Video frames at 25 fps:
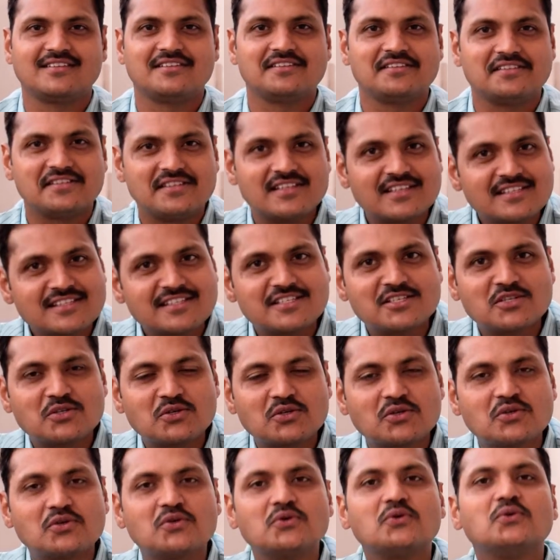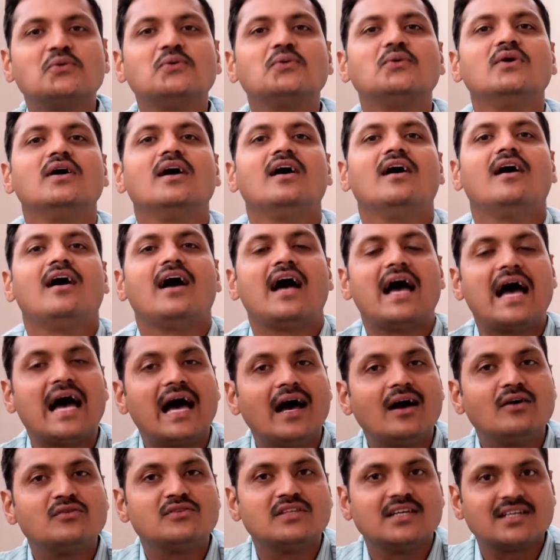just to
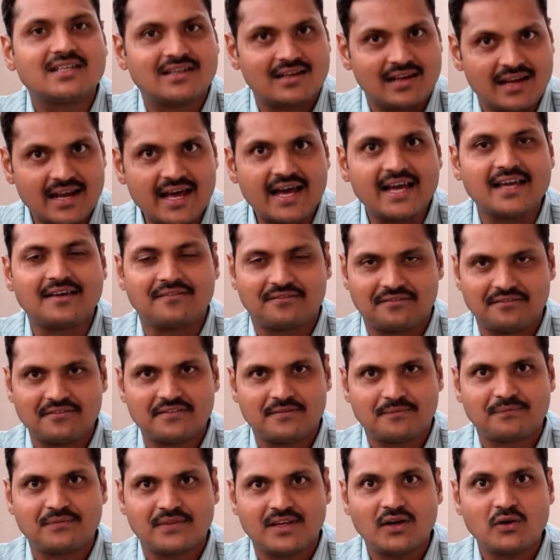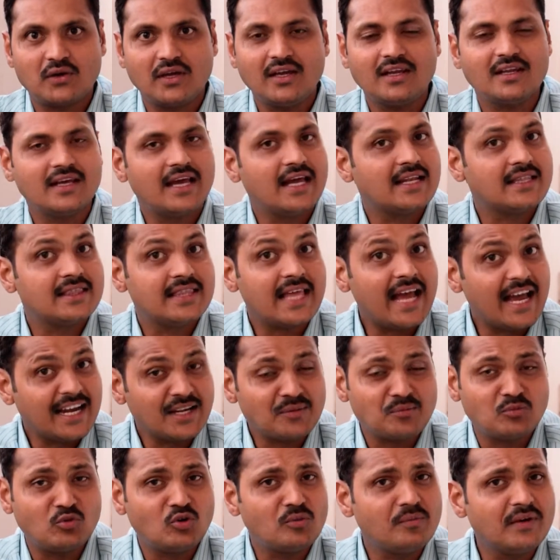have that life. Okay, at
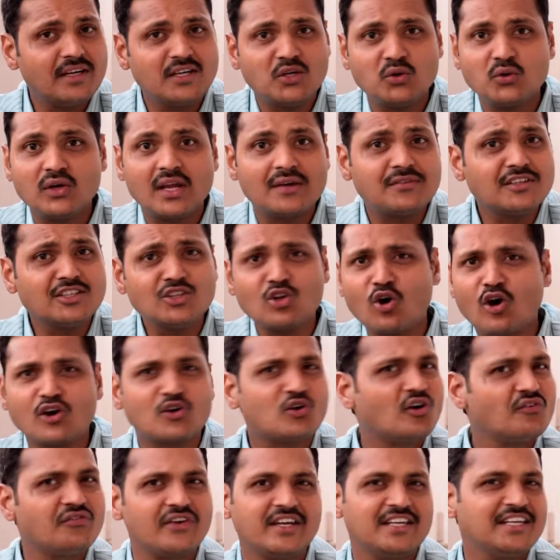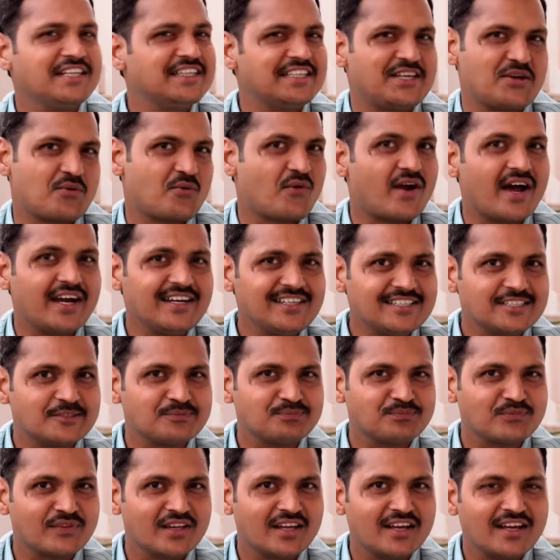that moment you never thought of anything, right?
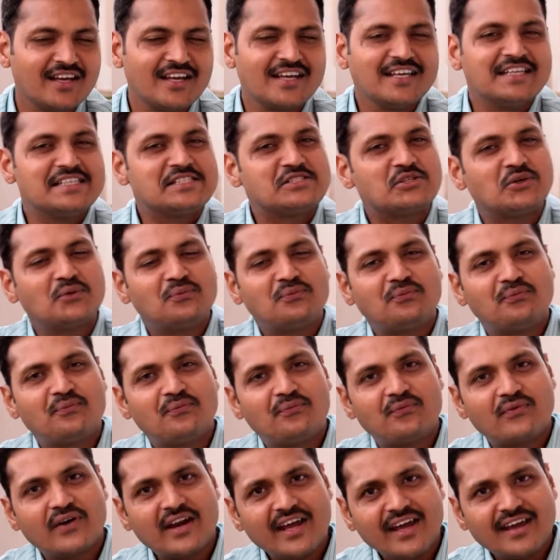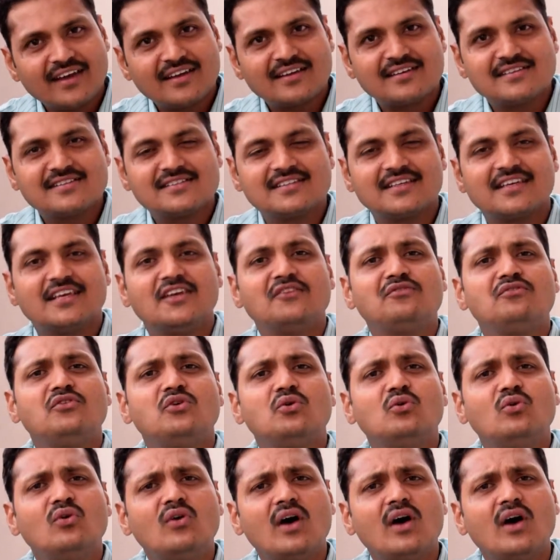So friends, if you